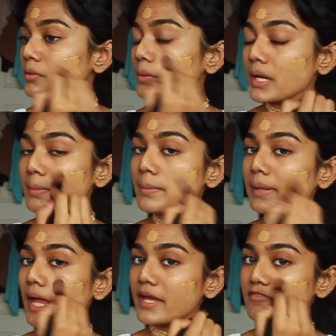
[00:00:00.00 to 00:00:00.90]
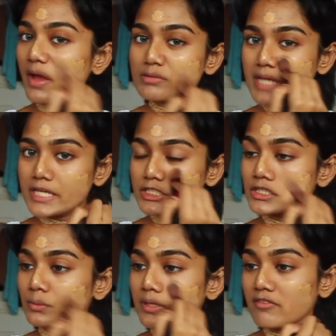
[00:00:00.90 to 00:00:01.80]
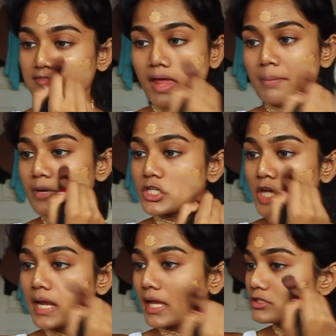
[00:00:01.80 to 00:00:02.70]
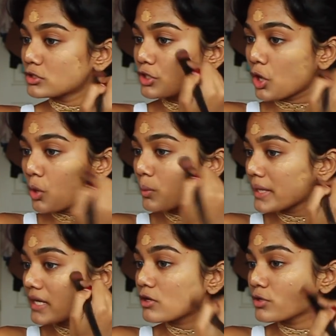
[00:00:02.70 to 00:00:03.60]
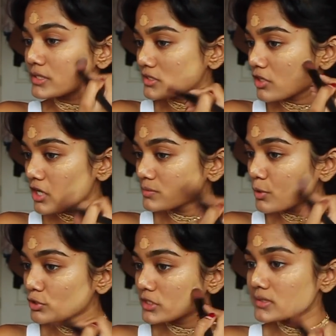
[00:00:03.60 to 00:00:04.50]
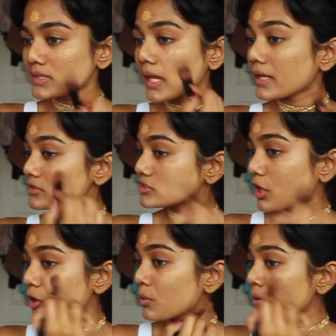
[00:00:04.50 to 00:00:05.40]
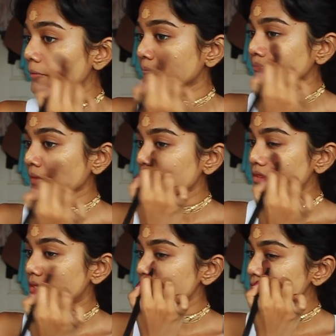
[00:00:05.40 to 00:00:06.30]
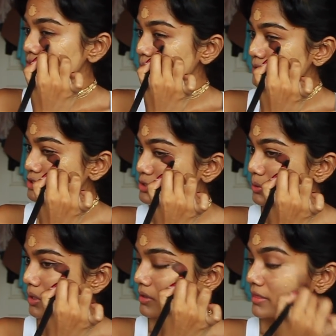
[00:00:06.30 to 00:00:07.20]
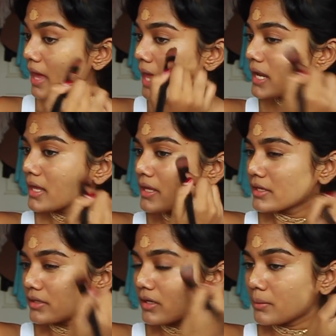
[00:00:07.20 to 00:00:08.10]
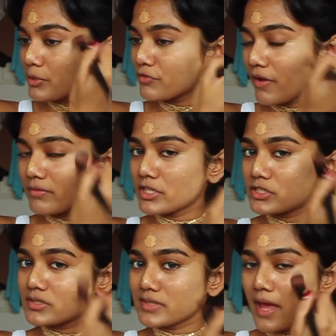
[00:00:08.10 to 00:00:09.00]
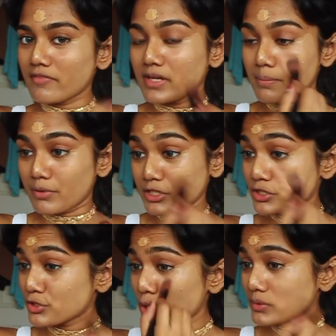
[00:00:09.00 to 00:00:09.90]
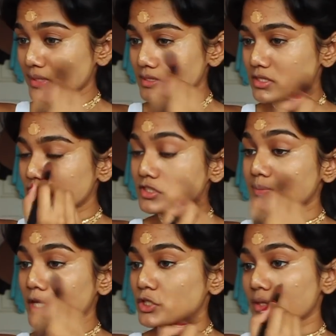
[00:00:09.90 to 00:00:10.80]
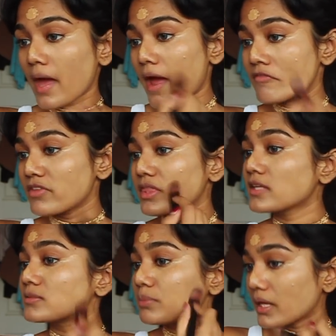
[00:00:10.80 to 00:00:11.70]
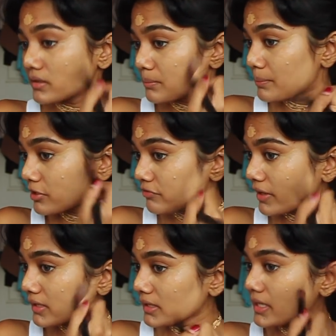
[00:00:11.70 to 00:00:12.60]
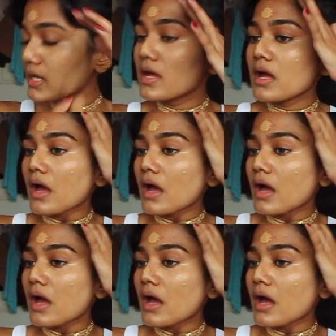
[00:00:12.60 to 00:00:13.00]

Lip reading: When I'm applying foundation with a flat brush, I like to go in crisscross motions like so. This is to ensure that your foundation doesn't have any brush strokes, and this just makes sure that everything is blended perfectly.